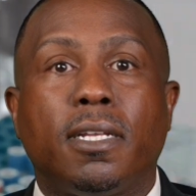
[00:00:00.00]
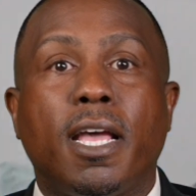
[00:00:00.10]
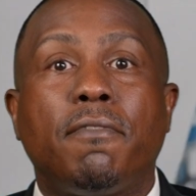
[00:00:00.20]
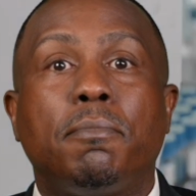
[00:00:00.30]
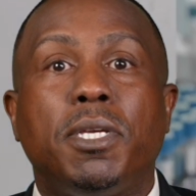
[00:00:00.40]
that
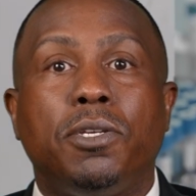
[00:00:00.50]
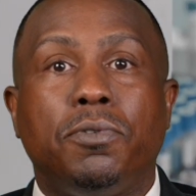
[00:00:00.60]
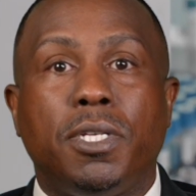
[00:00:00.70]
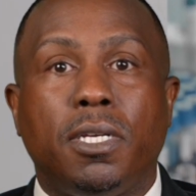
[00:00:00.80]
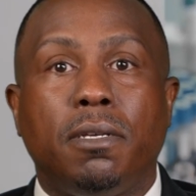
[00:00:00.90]
have a B U
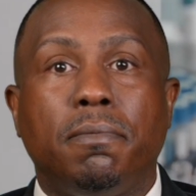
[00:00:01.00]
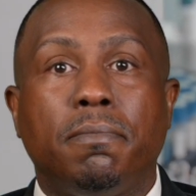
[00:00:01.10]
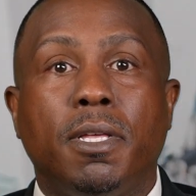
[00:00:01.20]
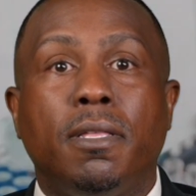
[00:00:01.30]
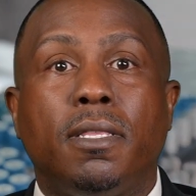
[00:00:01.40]
D,
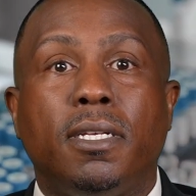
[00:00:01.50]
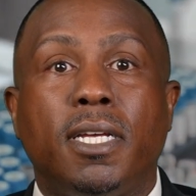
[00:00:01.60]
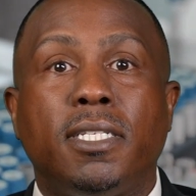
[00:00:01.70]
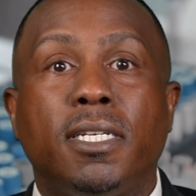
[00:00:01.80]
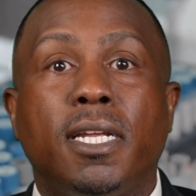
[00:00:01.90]
the
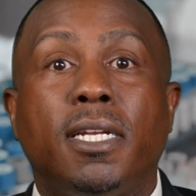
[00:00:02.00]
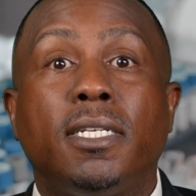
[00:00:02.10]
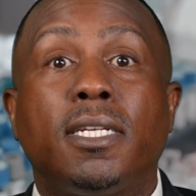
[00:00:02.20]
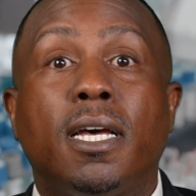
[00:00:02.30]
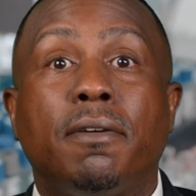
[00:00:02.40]

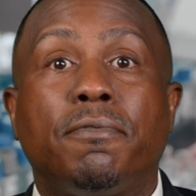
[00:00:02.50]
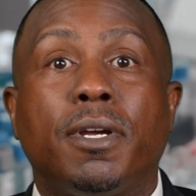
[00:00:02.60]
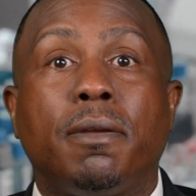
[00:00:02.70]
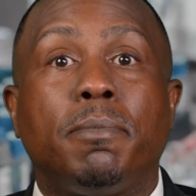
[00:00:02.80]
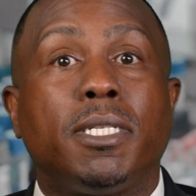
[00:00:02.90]
designated time
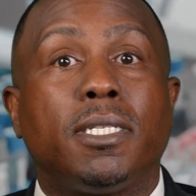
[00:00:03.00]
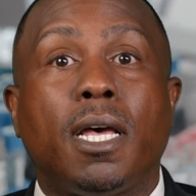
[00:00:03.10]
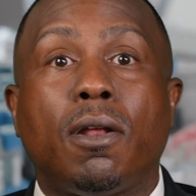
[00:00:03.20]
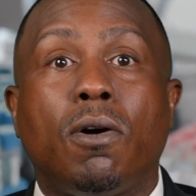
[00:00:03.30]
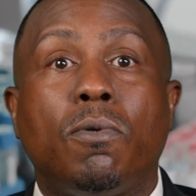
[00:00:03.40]
frame is
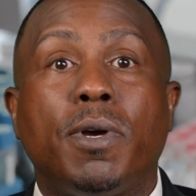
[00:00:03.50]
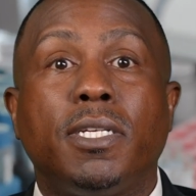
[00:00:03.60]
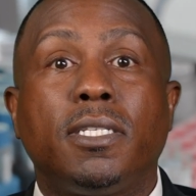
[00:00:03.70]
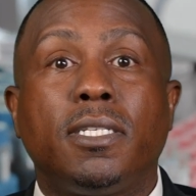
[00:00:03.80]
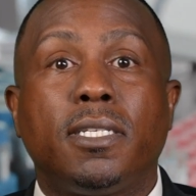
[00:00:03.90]
not
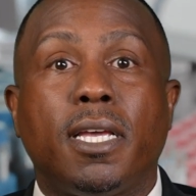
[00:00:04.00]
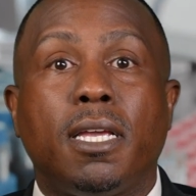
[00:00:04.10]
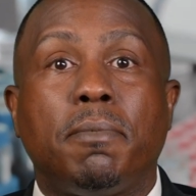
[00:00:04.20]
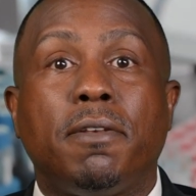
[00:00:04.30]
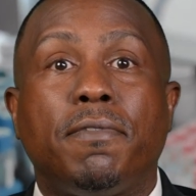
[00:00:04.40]
always the
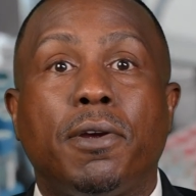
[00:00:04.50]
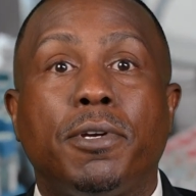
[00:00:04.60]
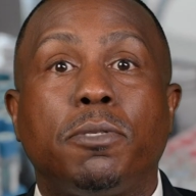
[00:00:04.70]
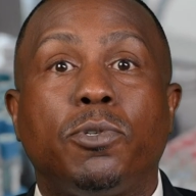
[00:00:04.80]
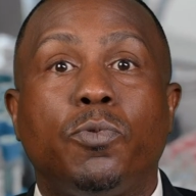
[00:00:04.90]
same and
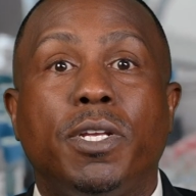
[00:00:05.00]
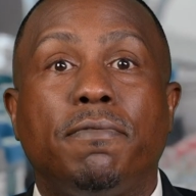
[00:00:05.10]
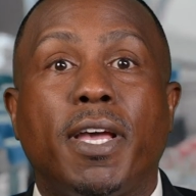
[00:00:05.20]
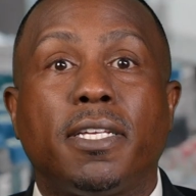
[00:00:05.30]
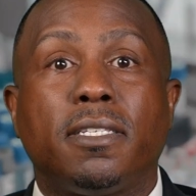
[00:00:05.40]
varies between
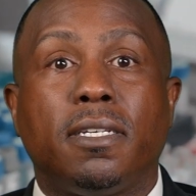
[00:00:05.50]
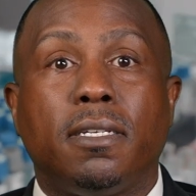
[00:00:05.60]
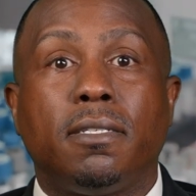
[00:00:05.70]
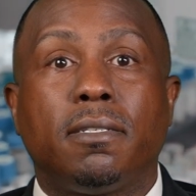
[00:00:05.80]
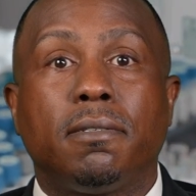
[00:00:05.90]

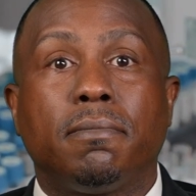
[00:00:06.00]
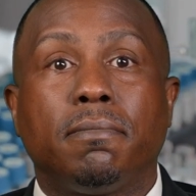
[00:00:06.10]
vaccines.